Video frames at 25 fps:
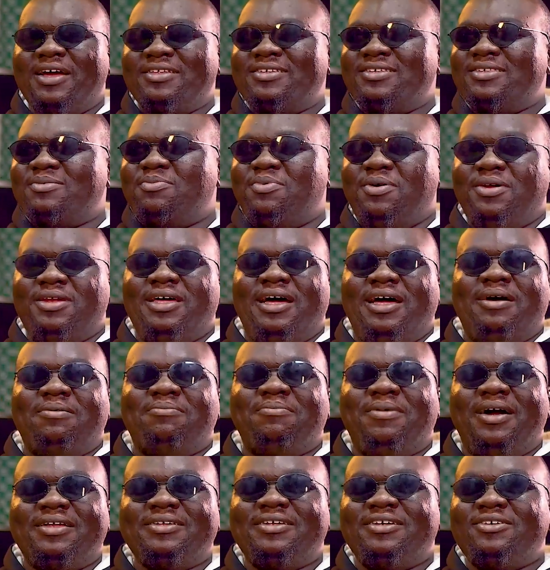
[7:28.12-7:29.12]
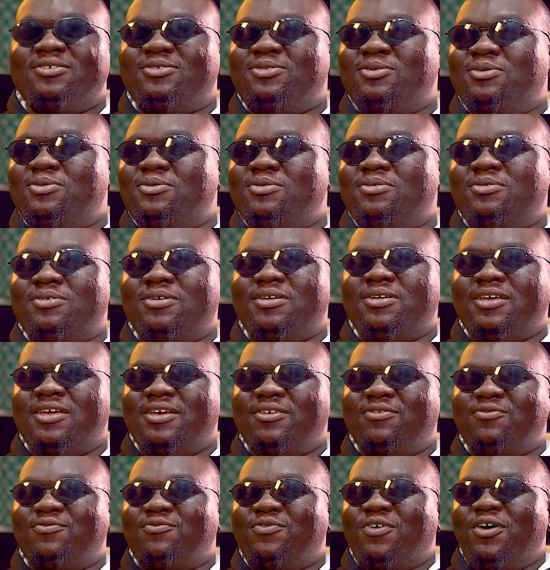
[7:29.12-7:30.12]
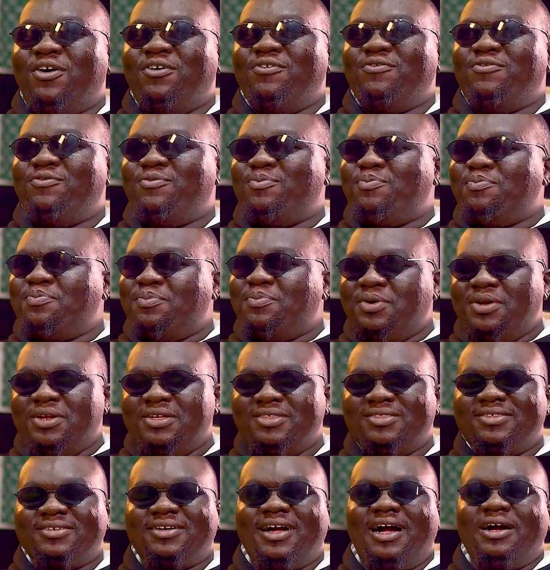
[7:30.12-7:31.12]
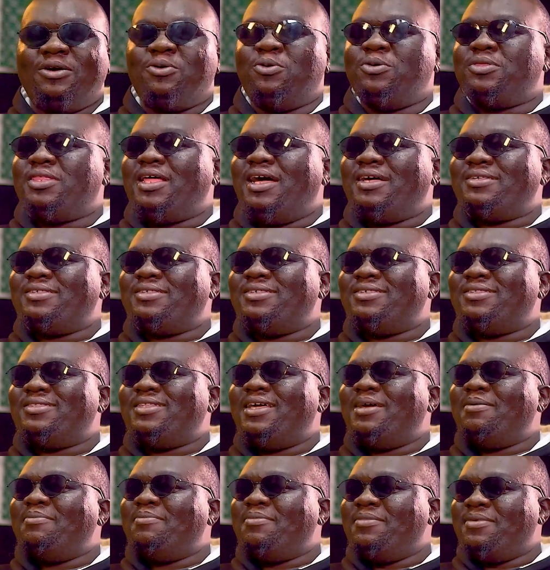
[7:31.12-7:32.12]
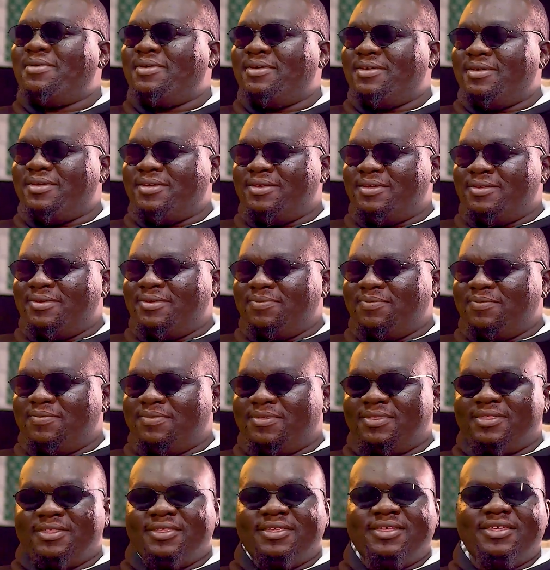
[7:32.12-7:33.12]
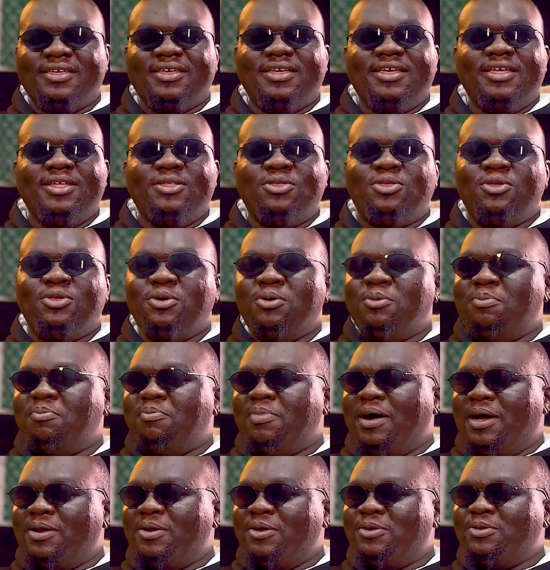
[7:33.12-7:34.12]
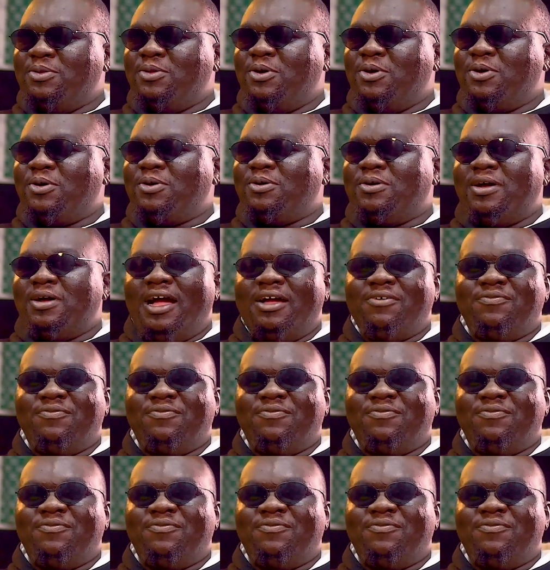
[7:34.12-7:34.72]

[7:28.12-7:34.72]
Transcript: this brother managed to involve political quota system into Ballon d'Or. I